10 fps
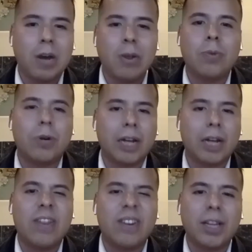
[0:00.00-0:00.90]
I was more
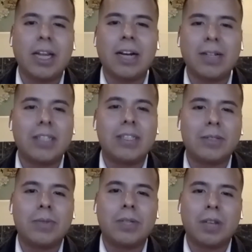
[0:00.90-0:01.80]
like thirty thousand
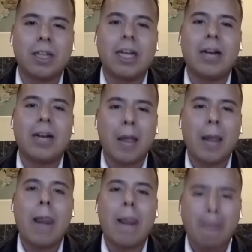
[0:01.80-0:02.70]
with 30. all that.
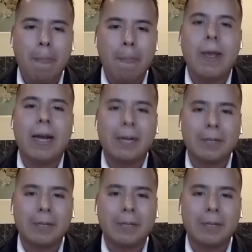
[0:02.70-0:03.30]
Okay. Yeah.